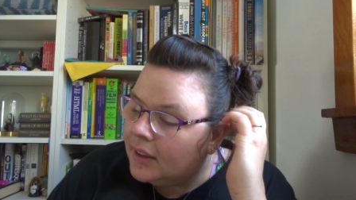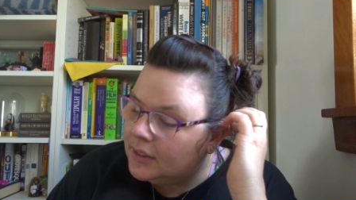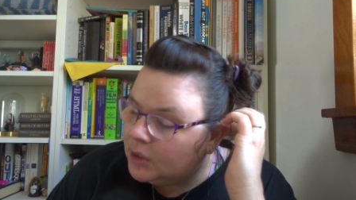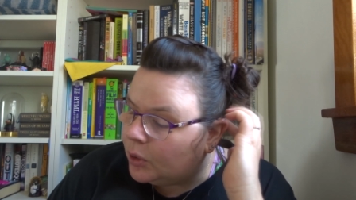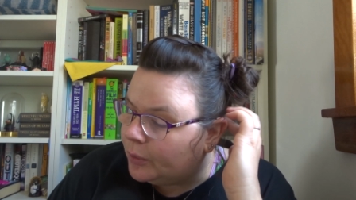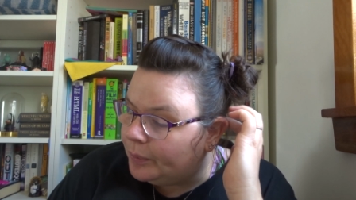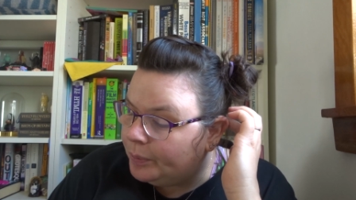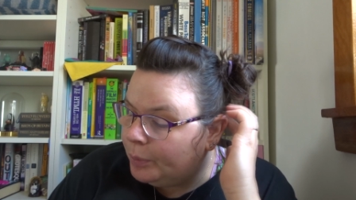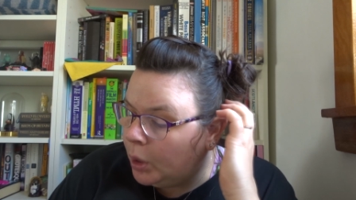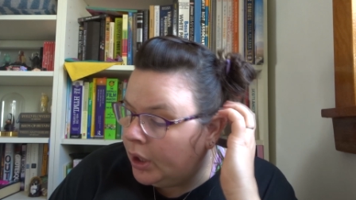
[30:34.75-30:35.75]
So
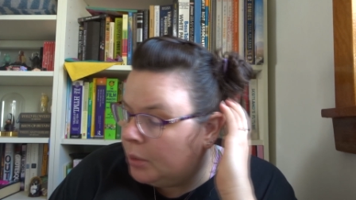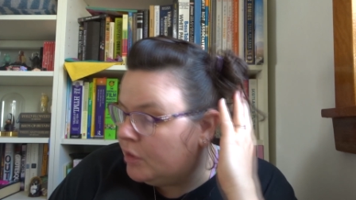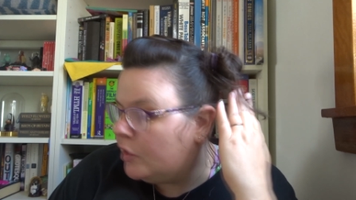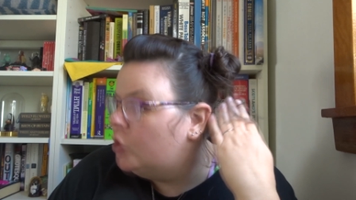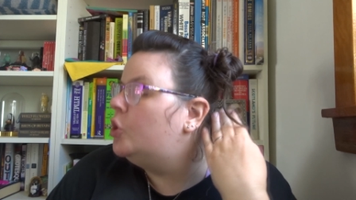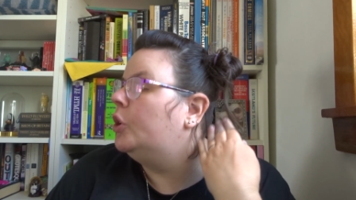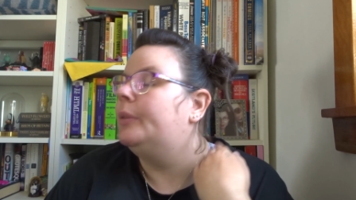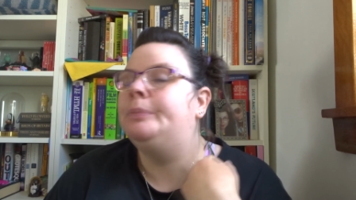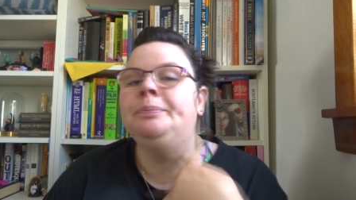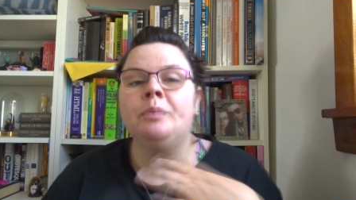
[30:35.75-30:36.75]
we're going to move on to
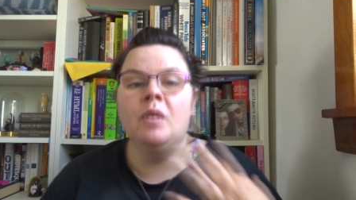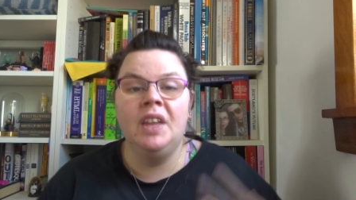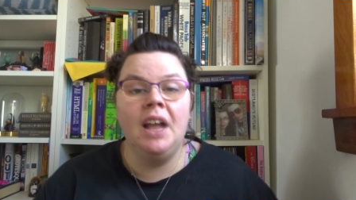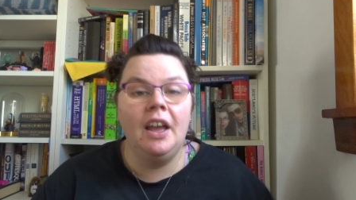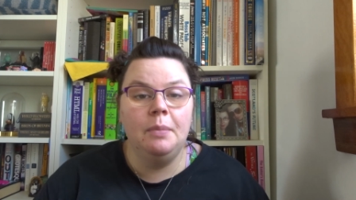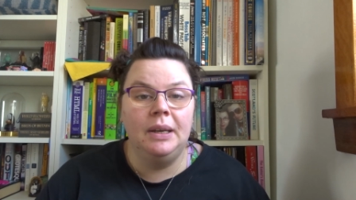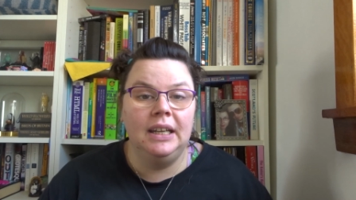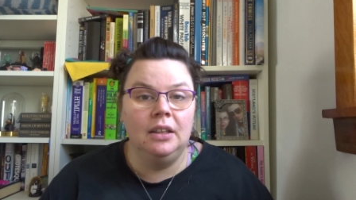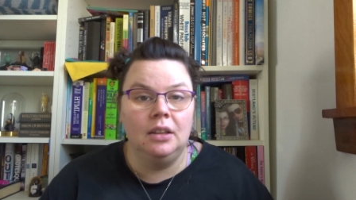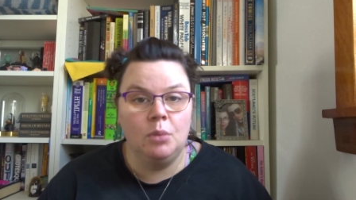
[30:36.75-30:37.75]
the thing I have been
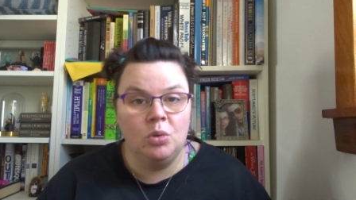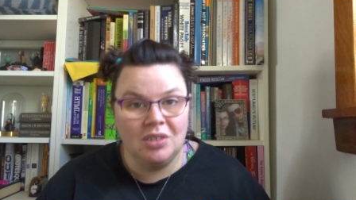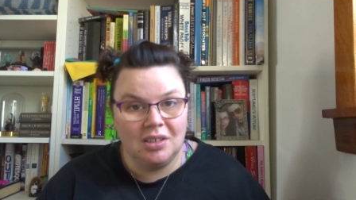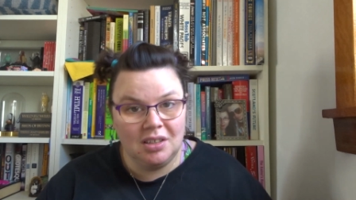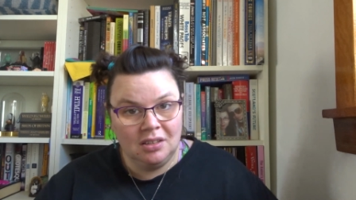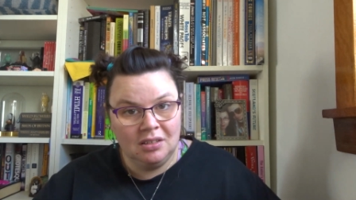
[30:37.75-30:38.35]
knitting the most.